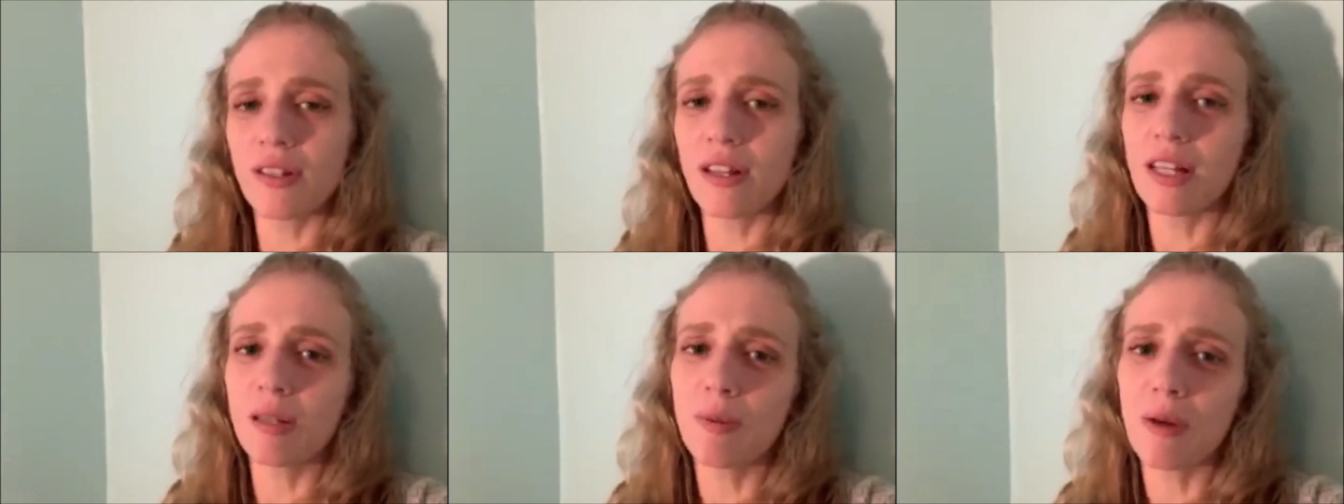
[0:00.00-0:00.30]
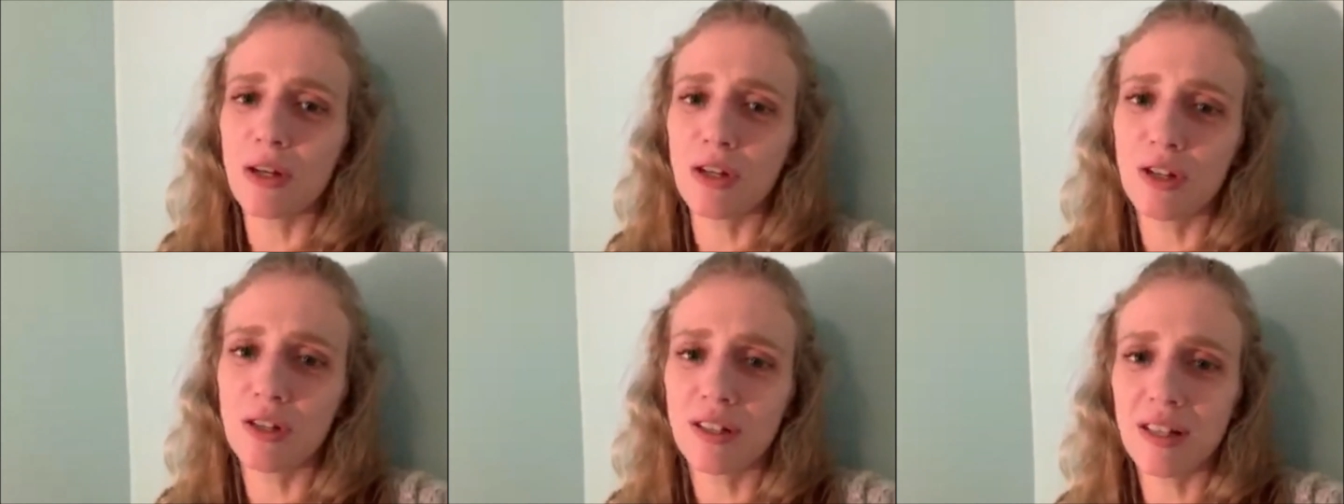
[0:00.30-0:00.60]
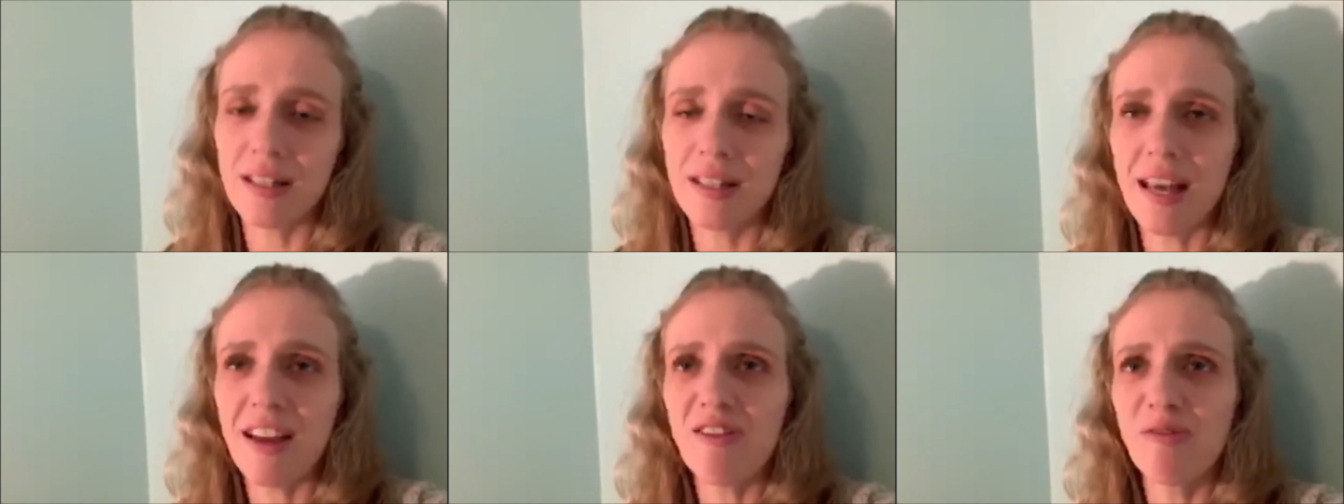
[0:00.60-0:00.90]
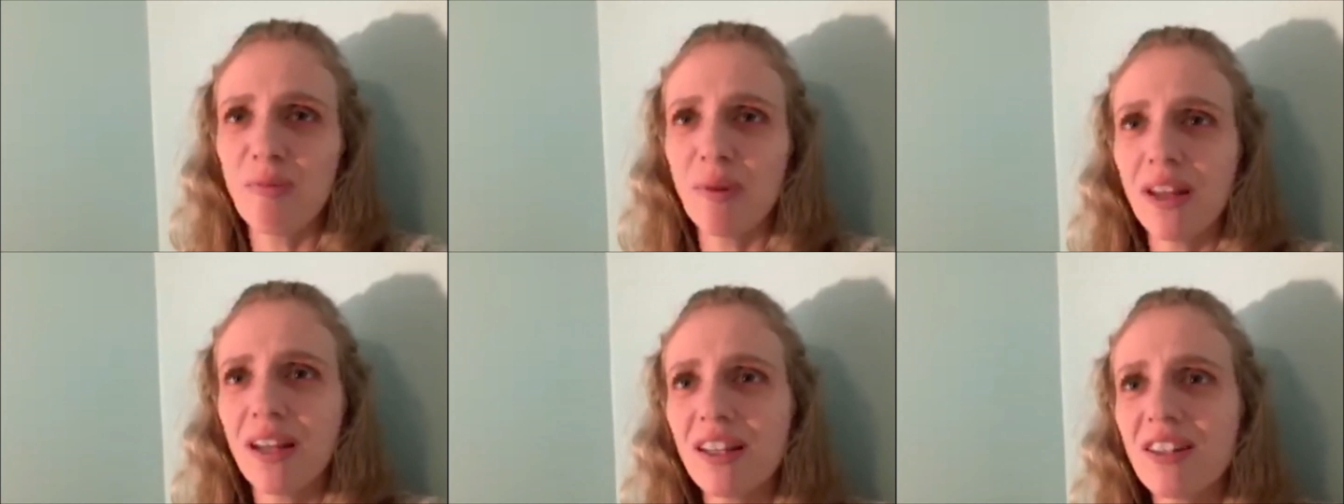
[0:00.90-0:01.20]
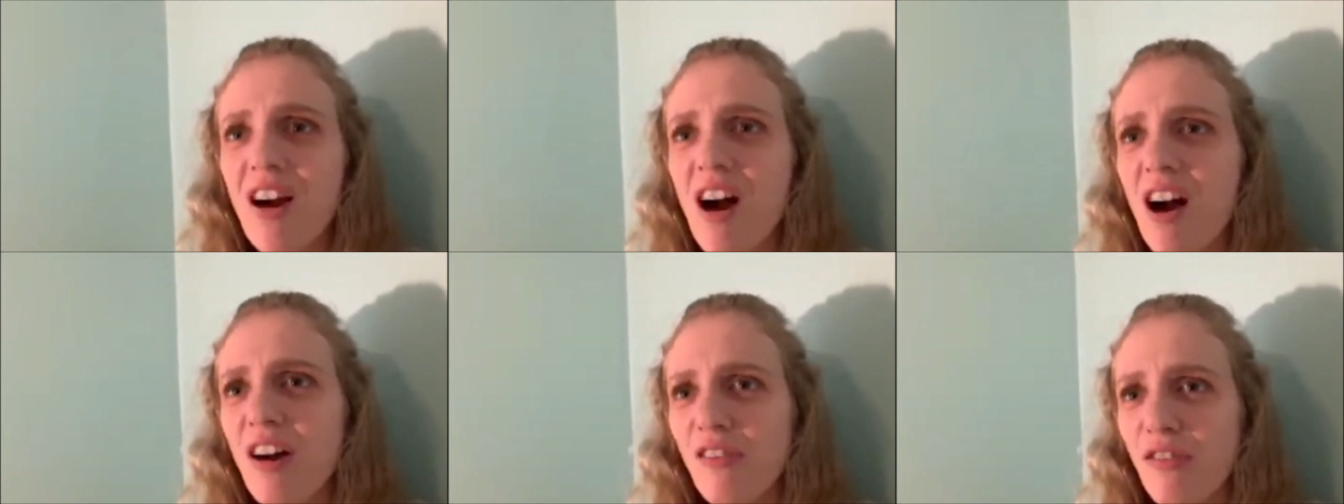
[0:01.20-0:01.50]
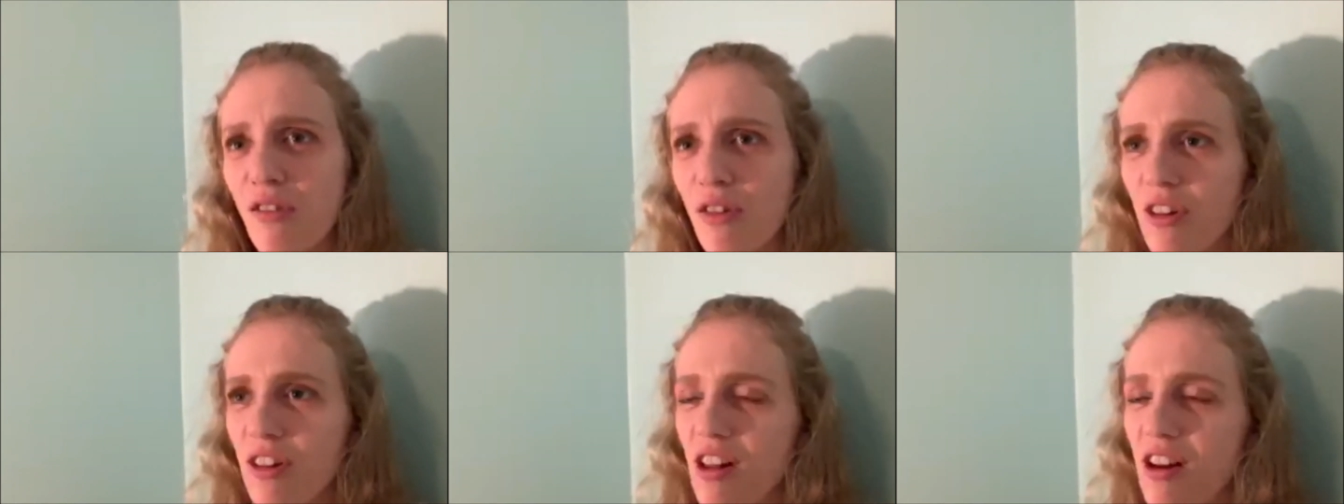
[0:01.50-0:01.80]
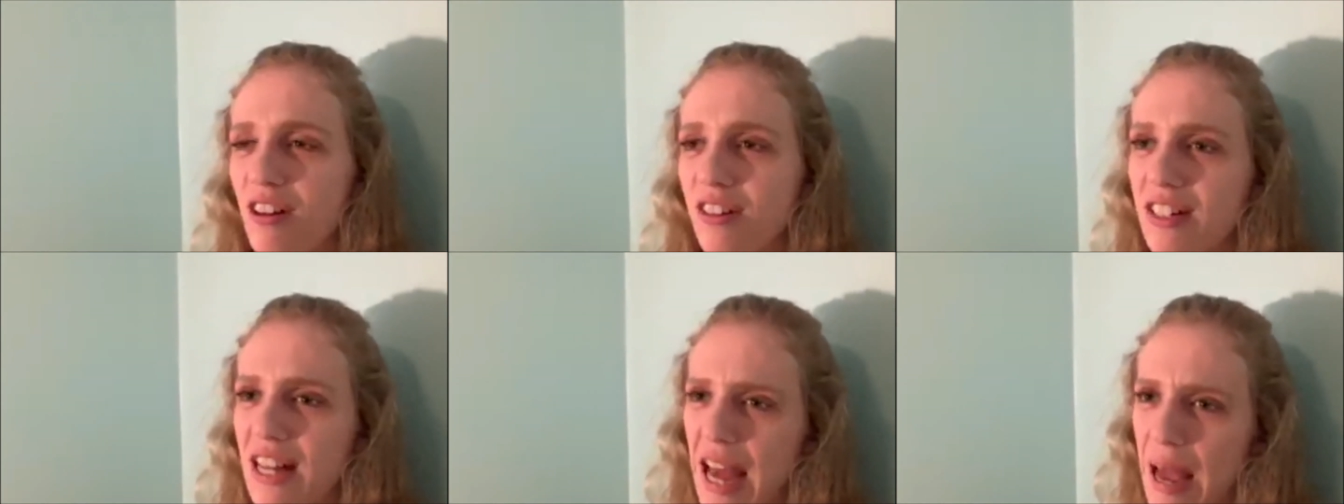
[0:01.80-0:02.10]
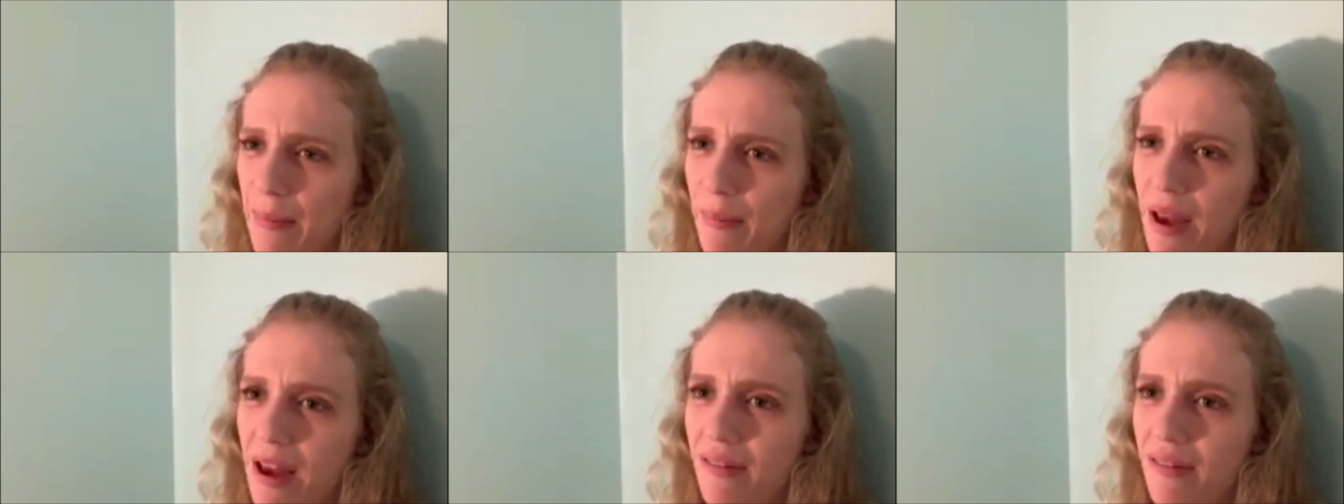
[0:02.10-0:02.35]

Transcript: especially since I've been gone for a long time.